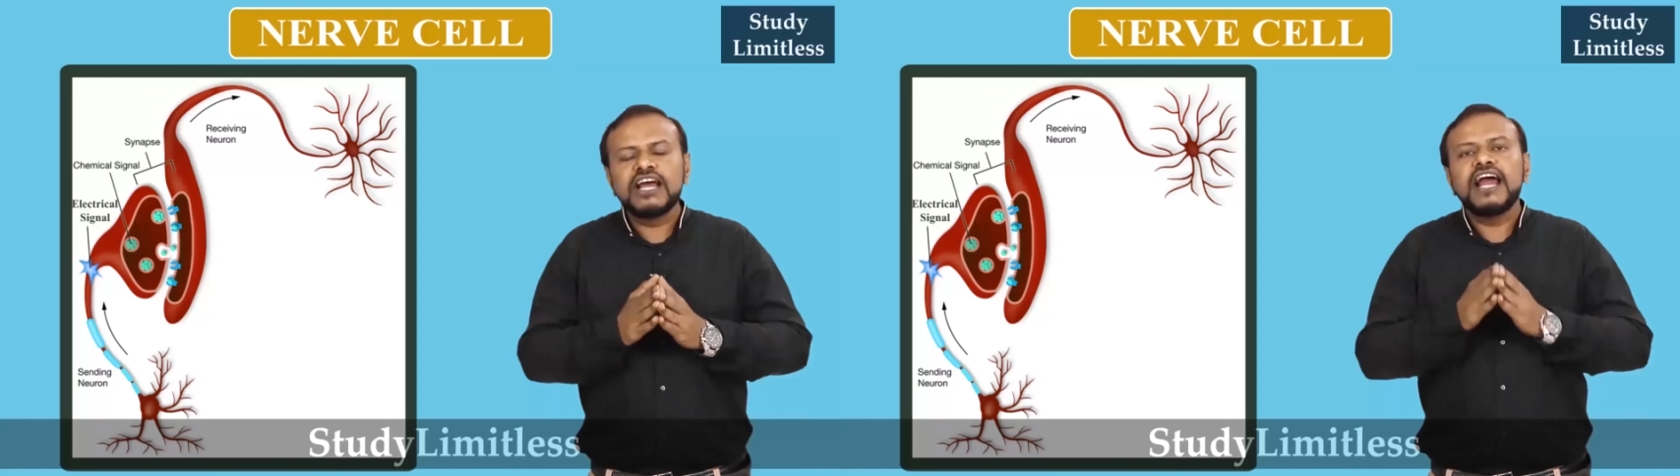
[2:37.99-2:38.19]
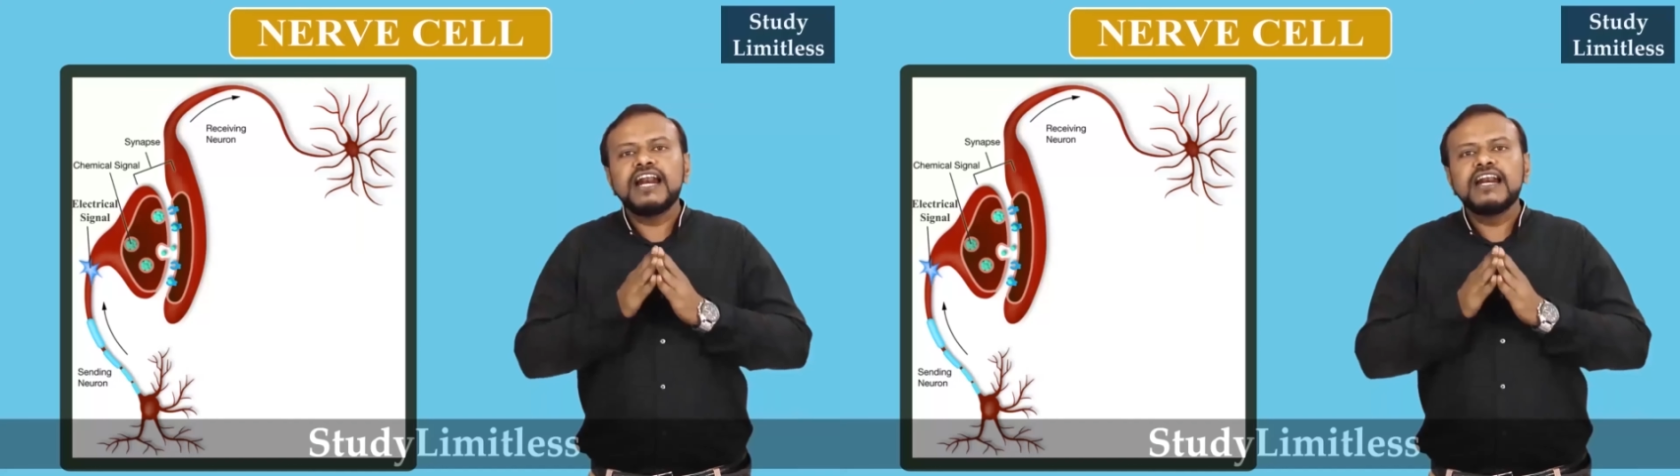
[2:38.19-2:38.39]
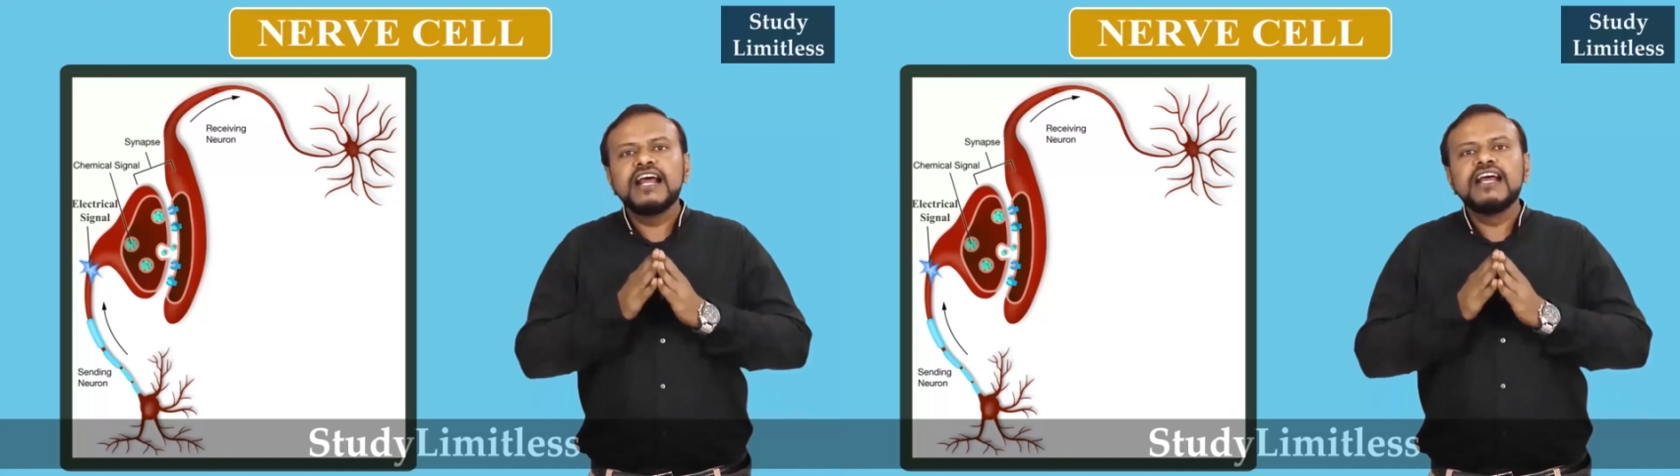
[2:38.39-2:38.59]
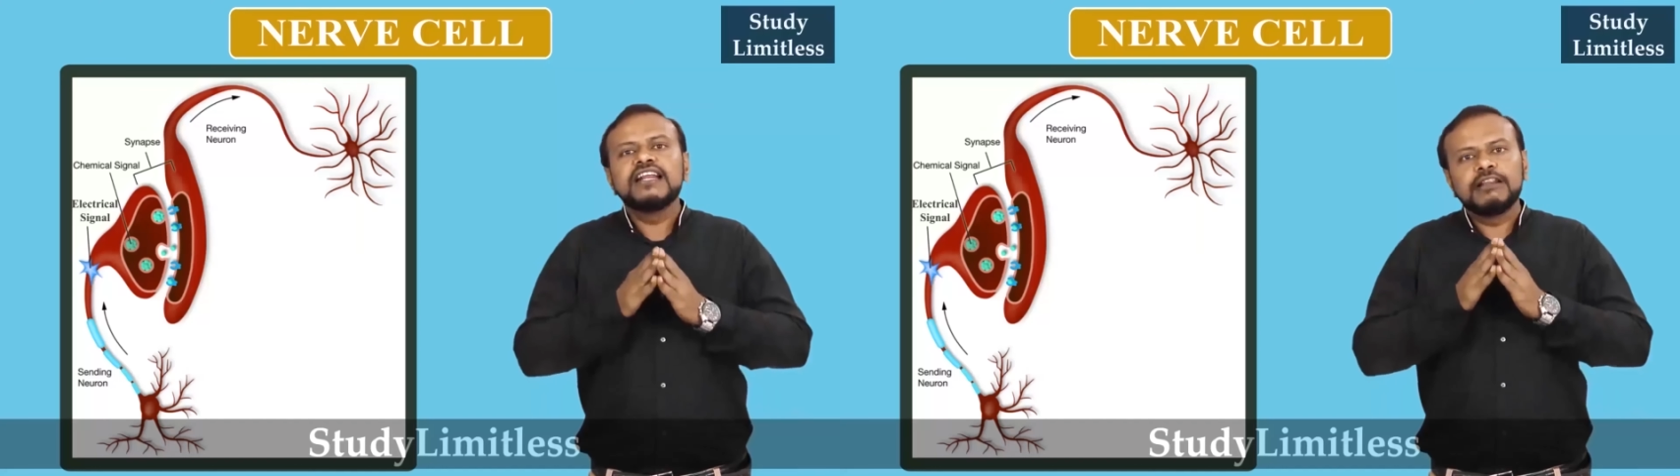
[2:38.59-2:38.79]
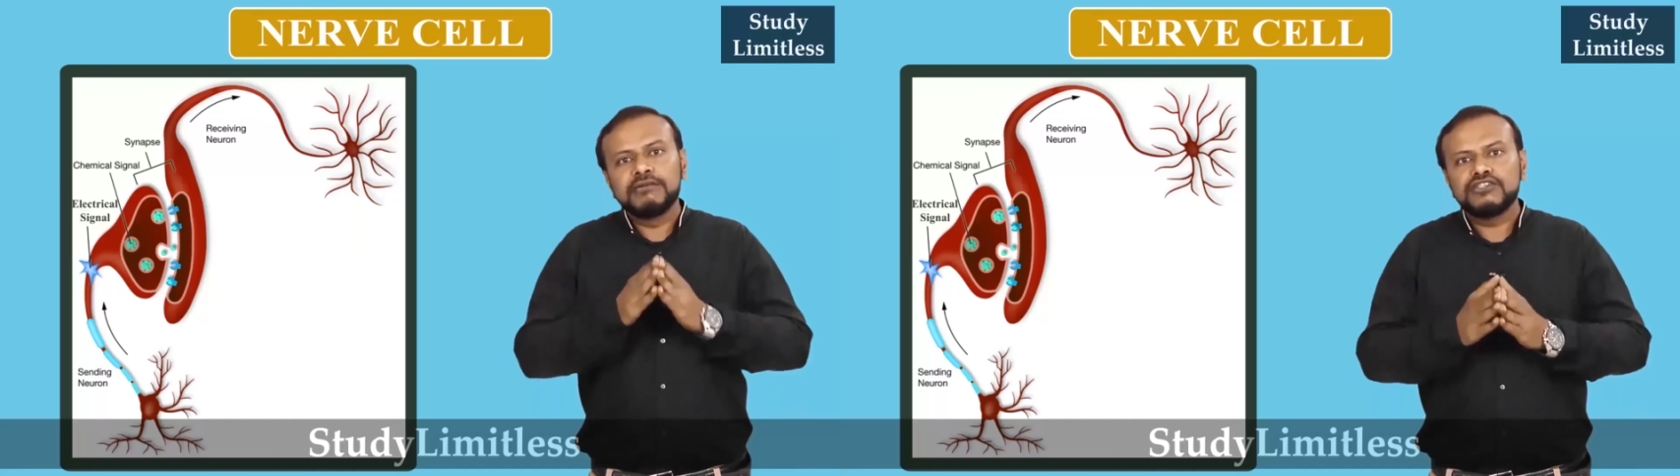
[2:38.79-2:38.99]
and
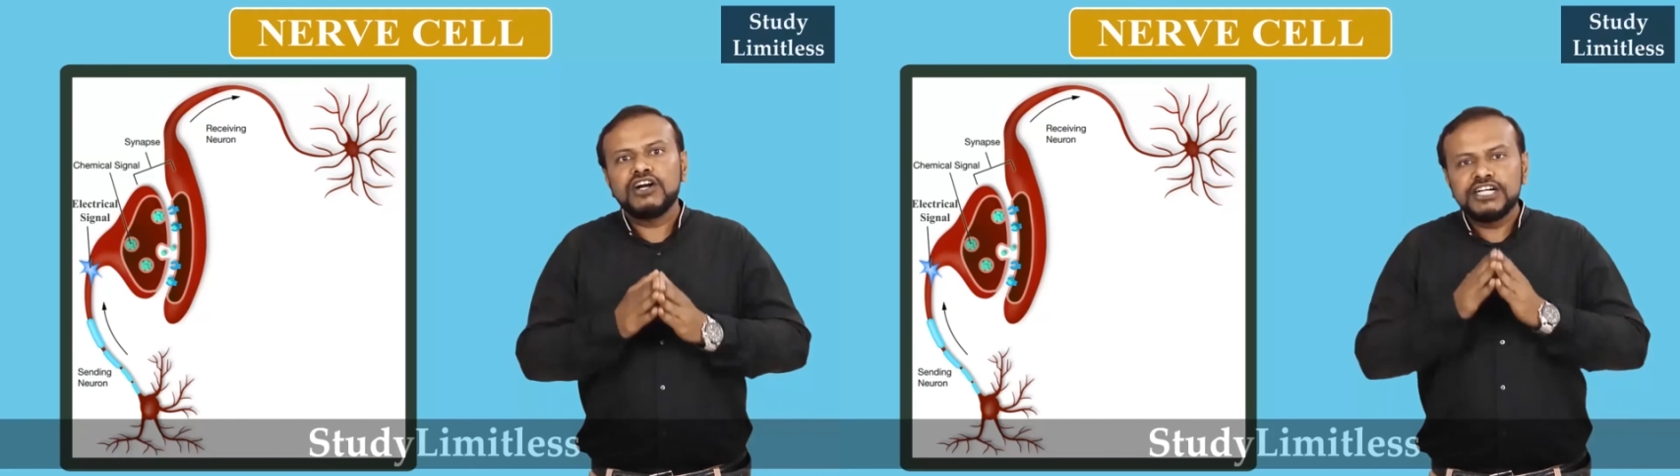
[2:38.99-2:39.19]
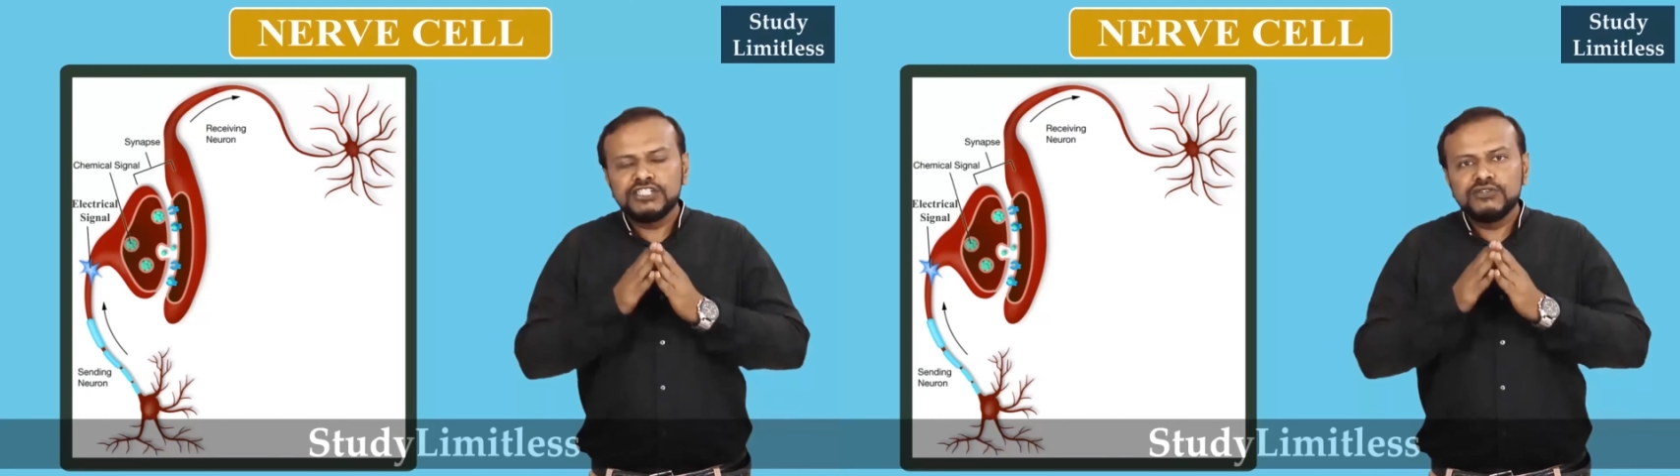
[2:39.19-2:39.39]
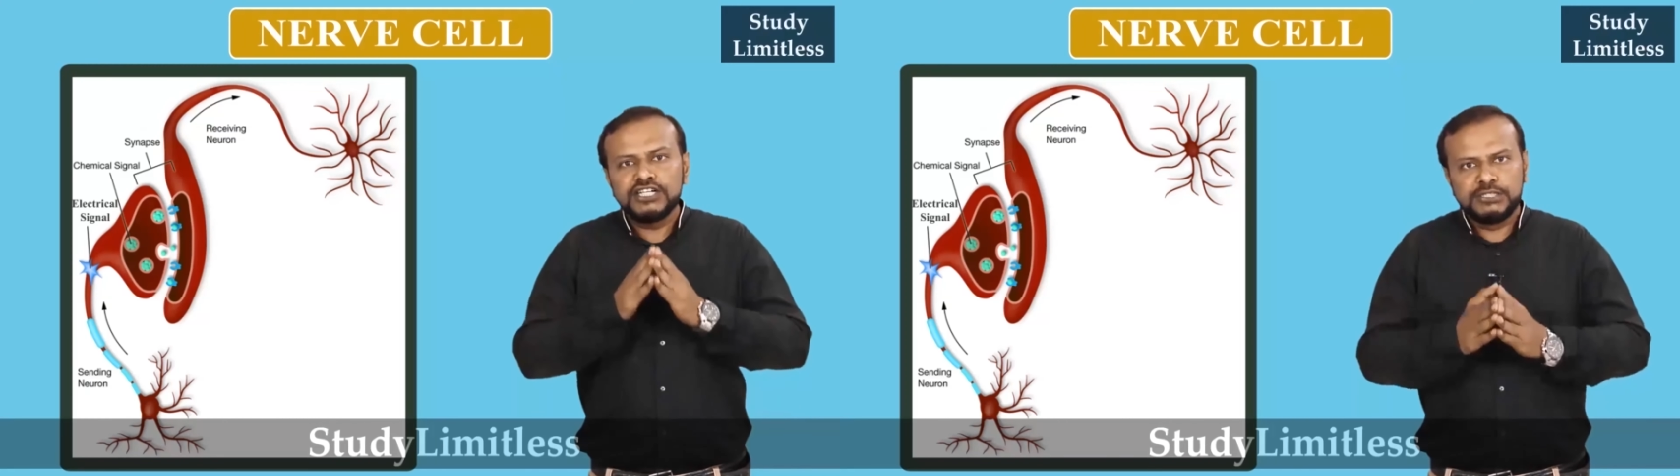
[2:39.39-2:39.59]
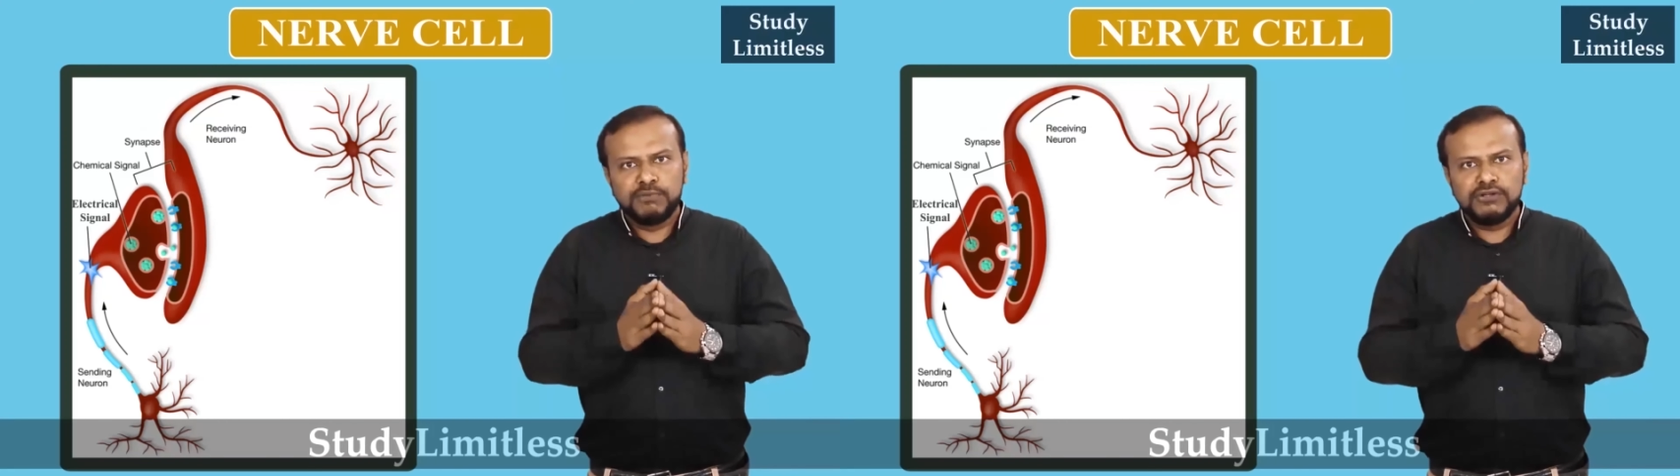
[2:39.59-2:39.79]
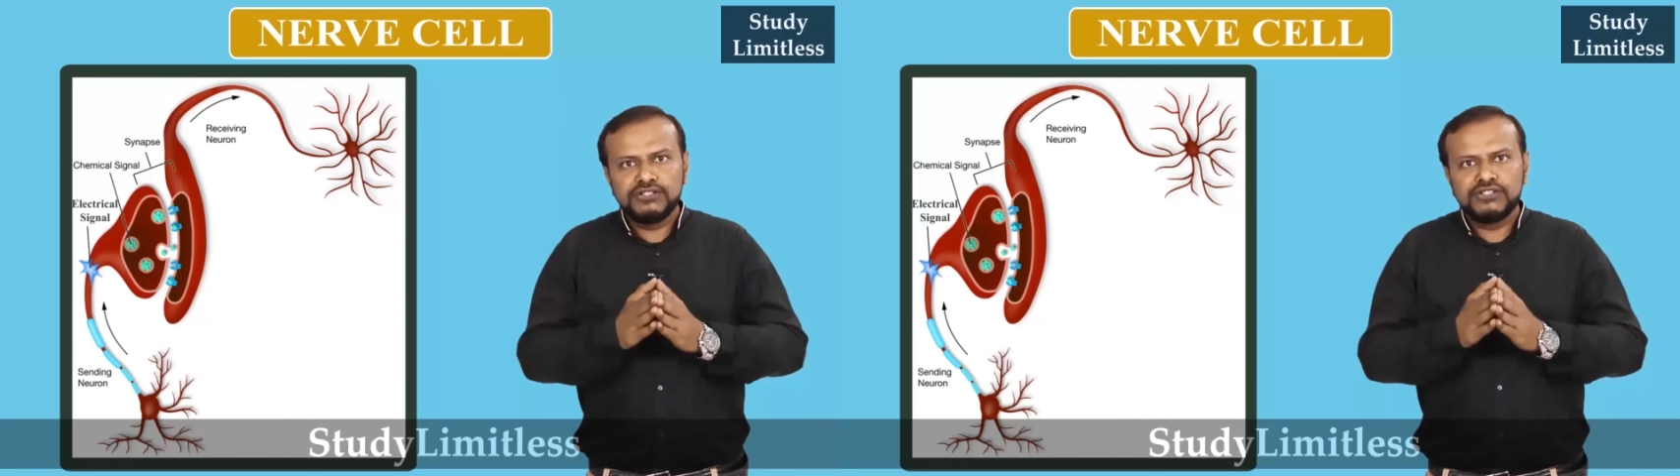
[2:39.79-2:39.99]
the muscular tissue
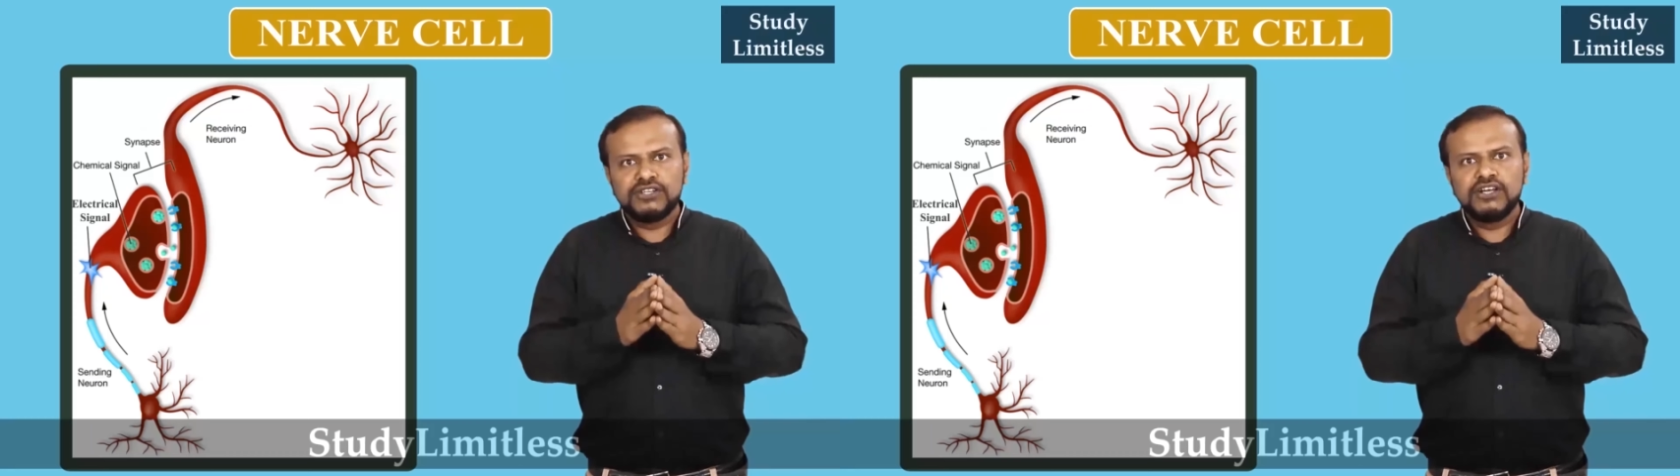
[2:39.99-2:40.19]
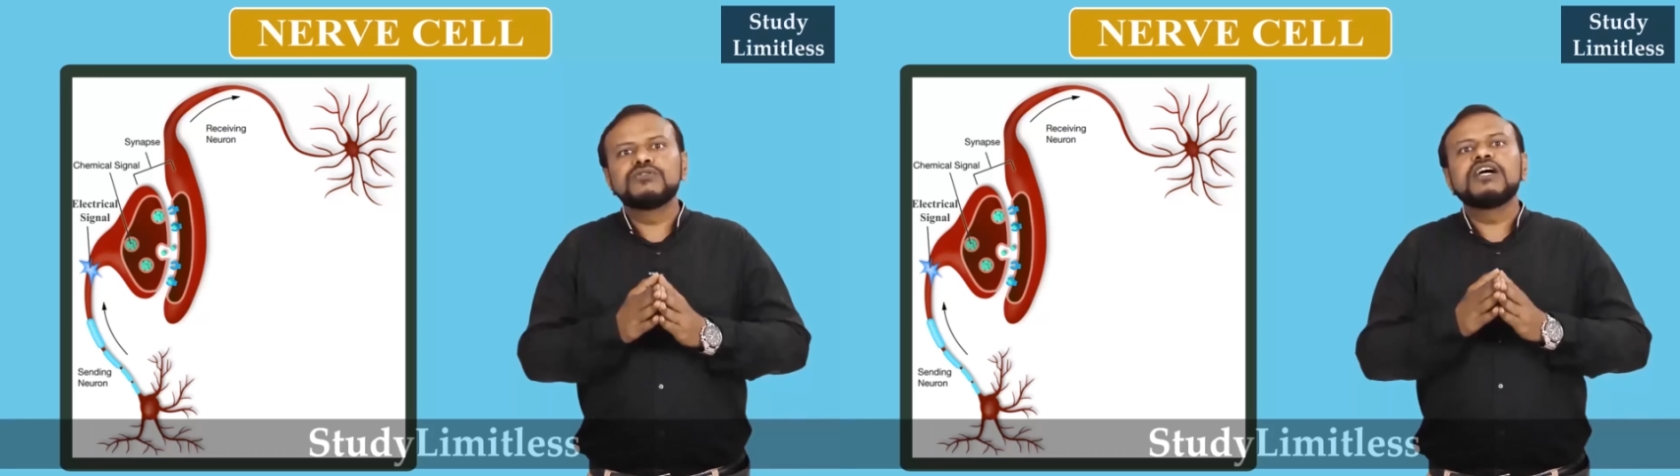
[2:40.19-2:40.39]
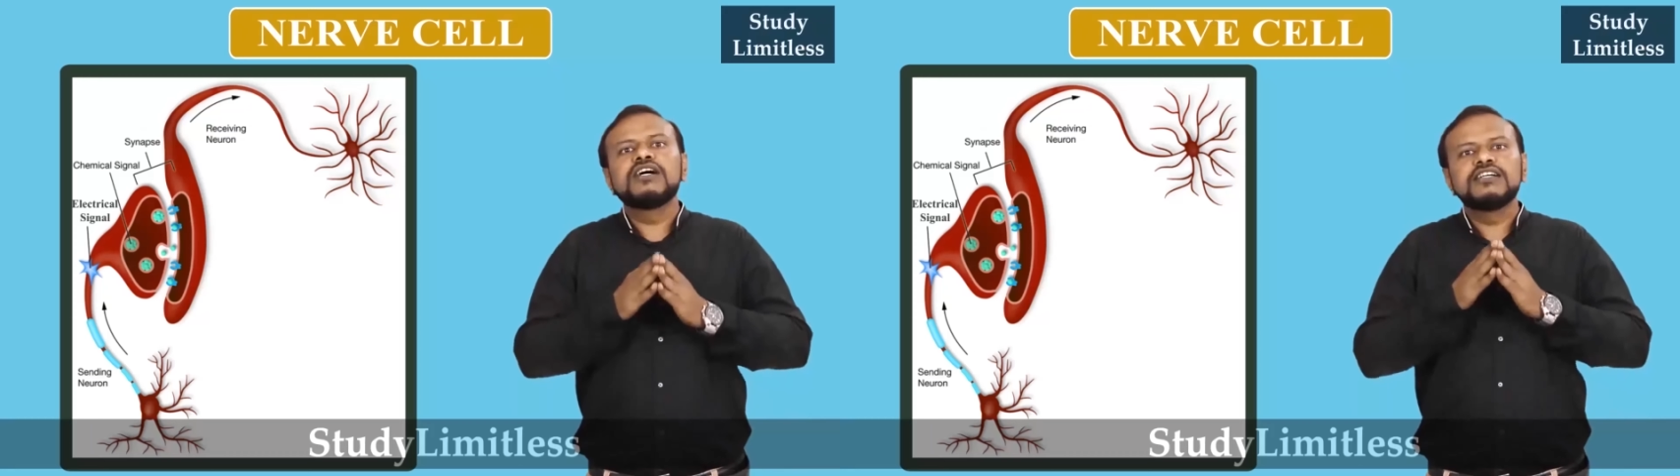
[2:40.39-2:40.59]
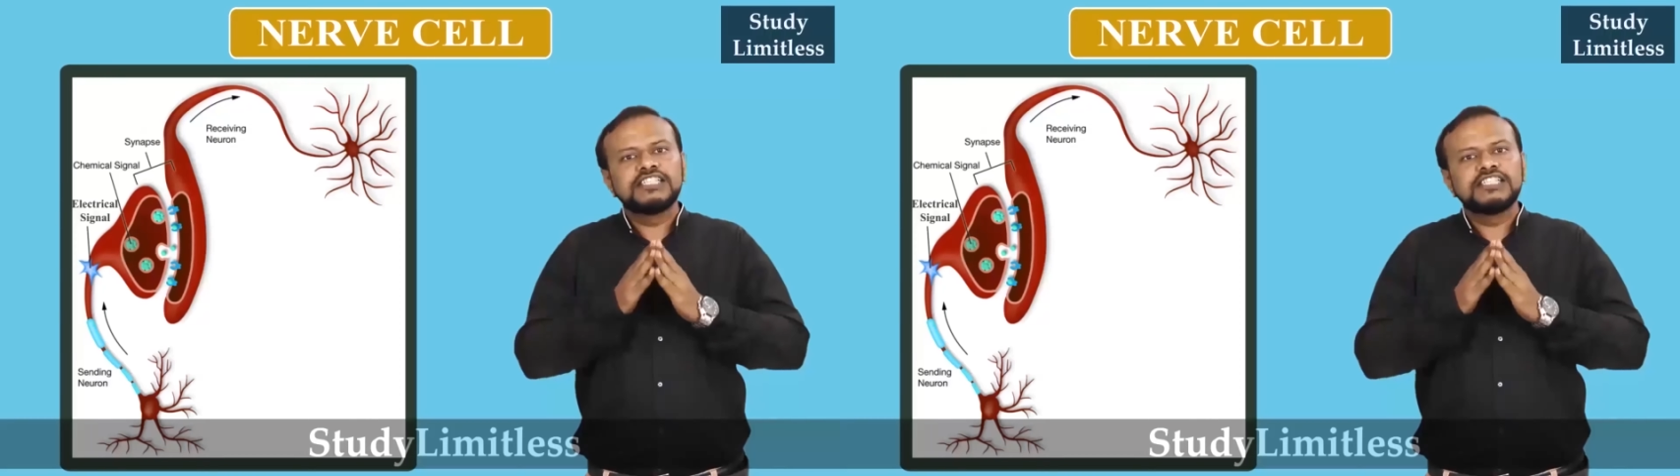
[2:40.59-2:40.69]
responds to the